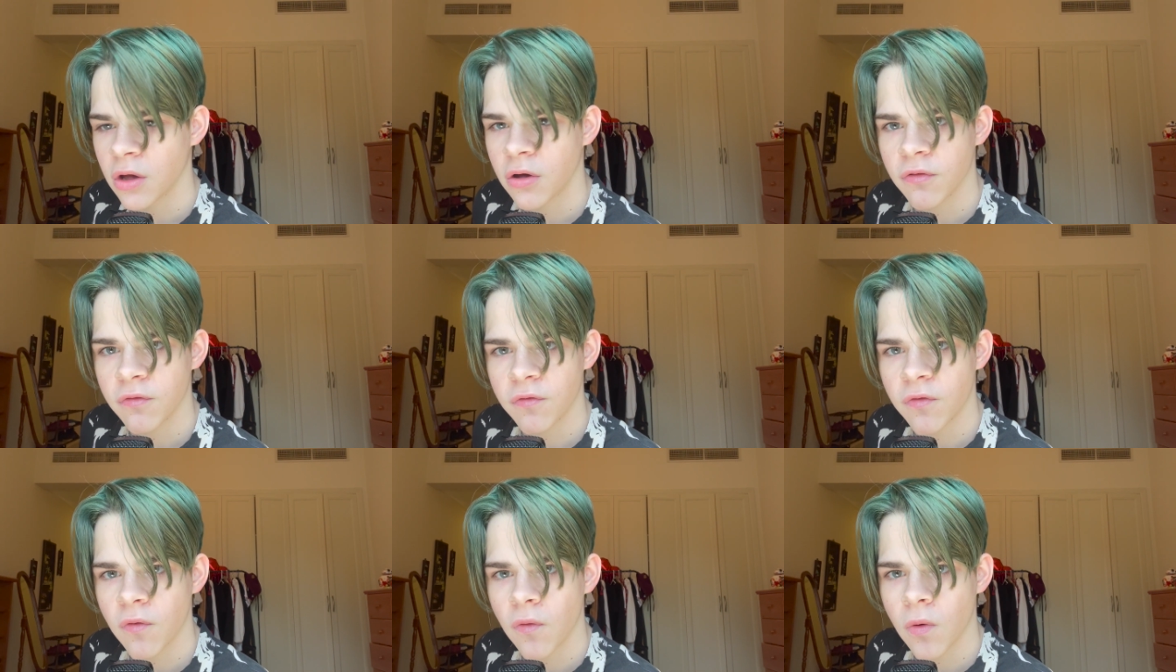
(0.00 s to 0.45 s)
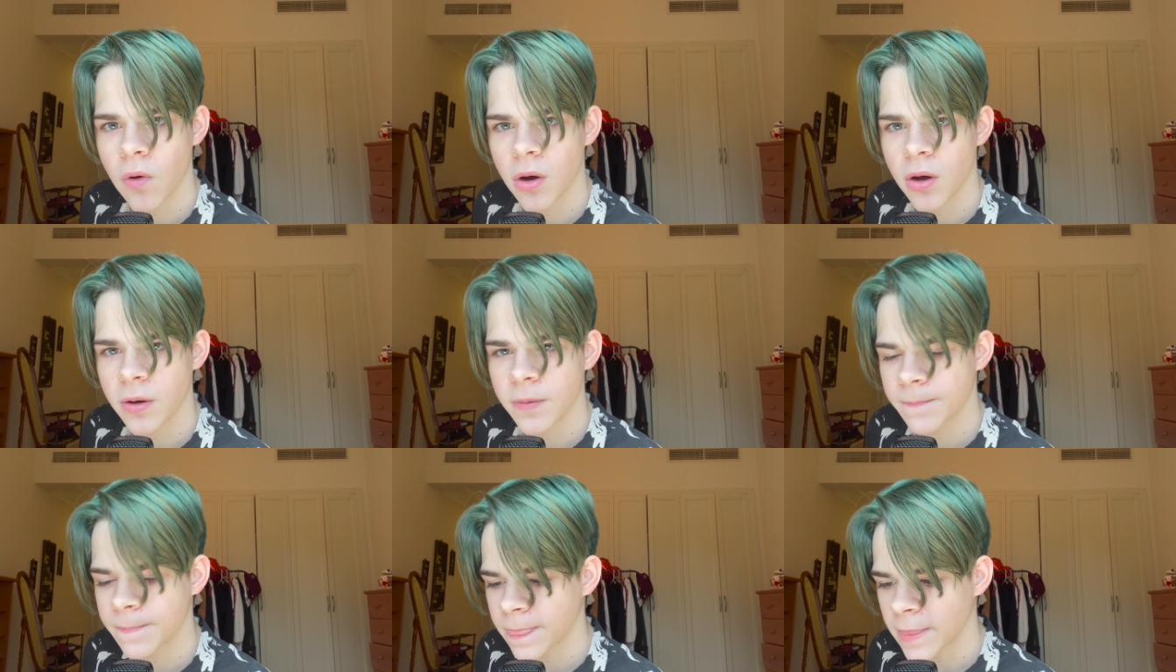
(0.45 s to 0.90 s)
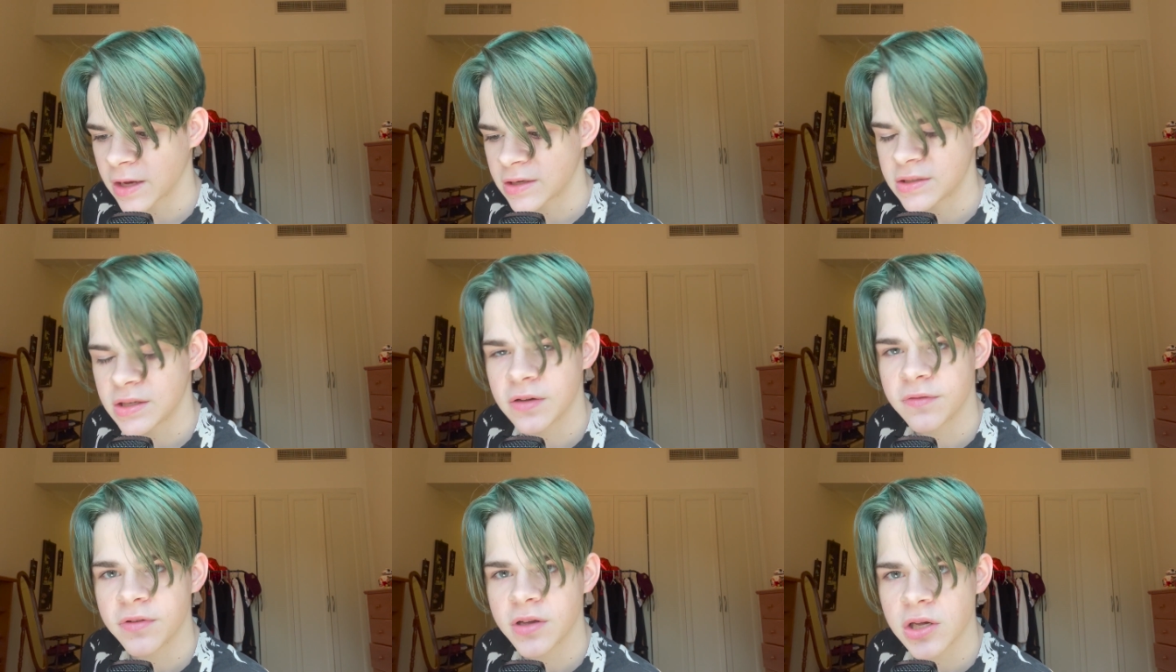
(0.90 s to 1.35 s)
for a
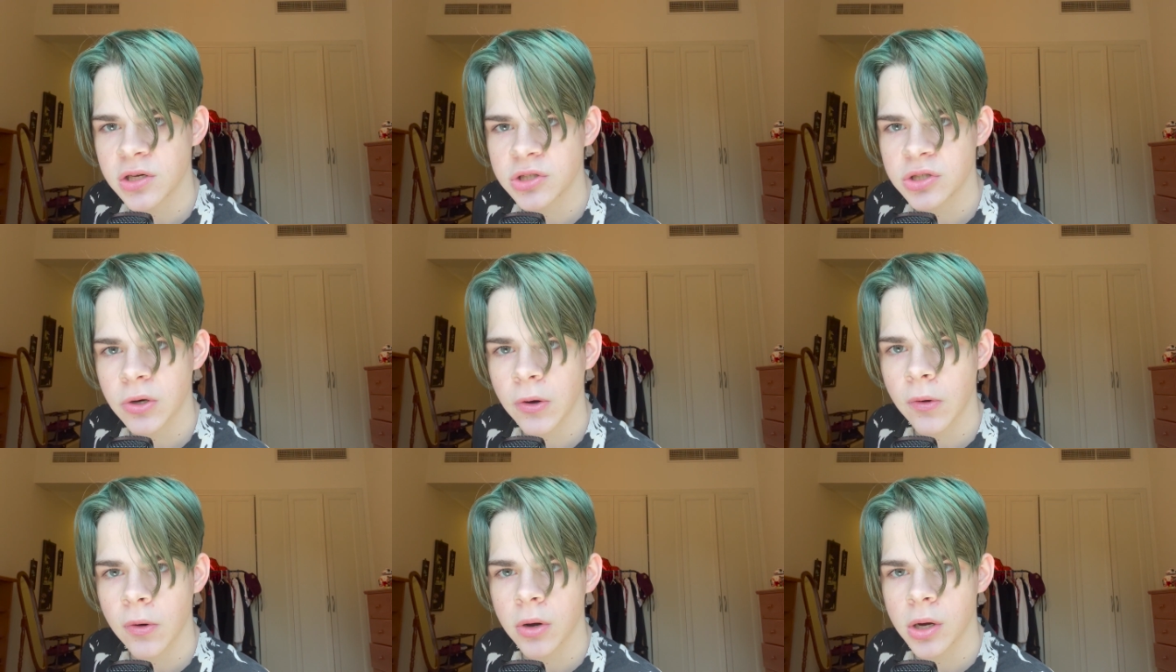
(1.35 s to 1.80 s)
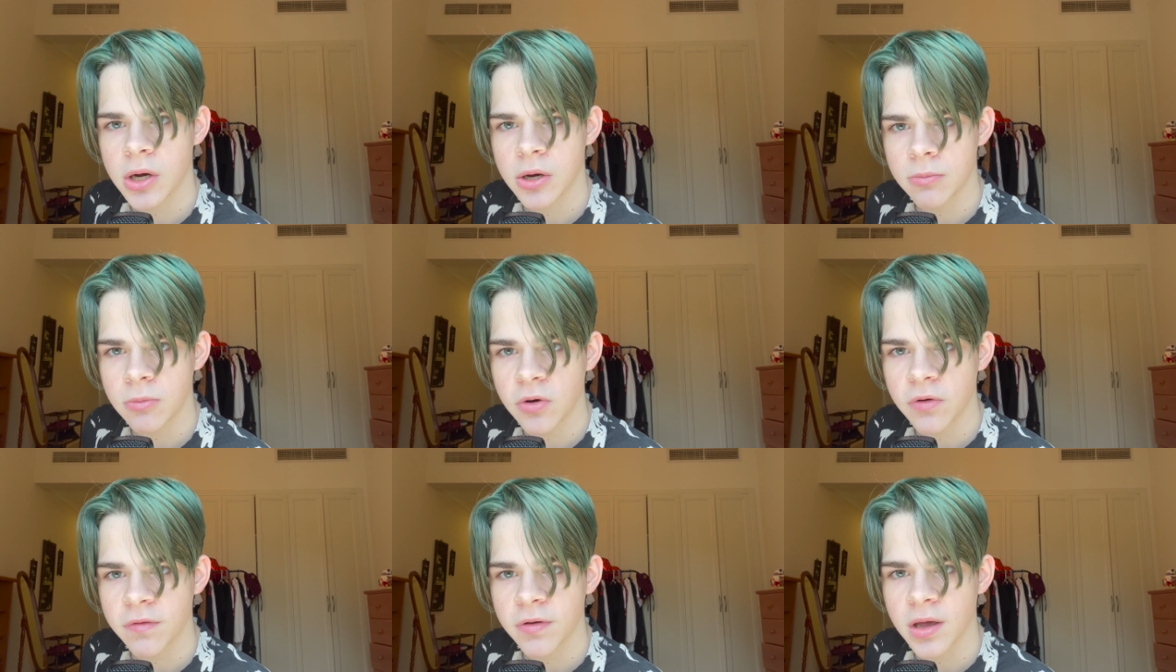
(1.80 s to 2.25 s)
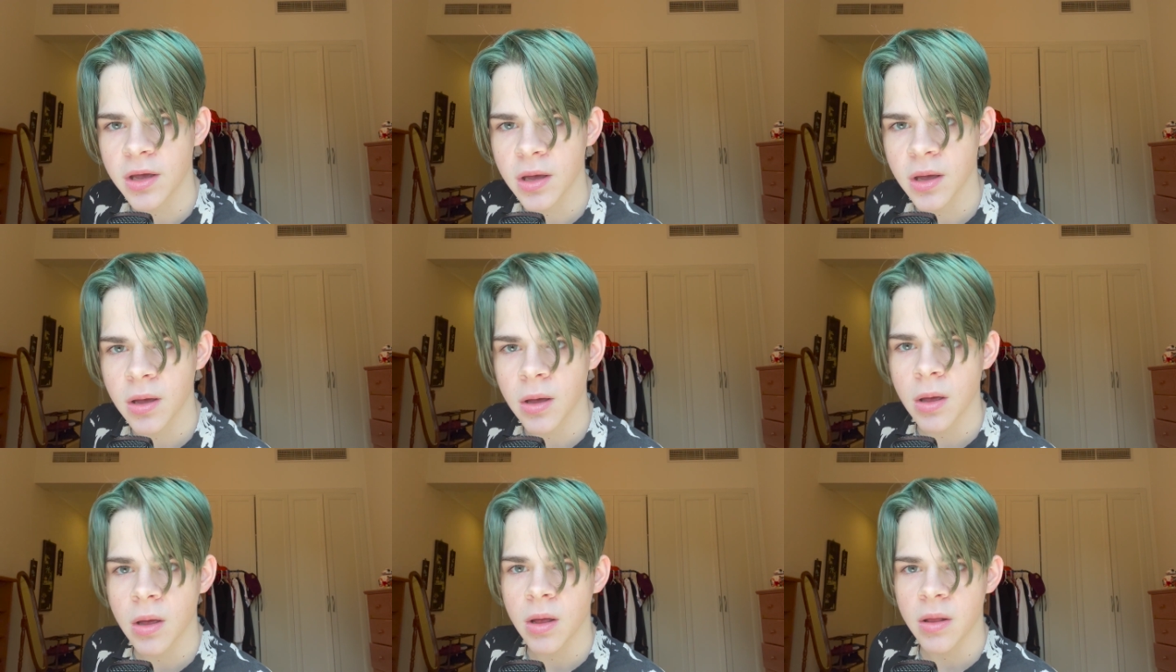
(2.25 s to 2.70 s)
TV show or a movie.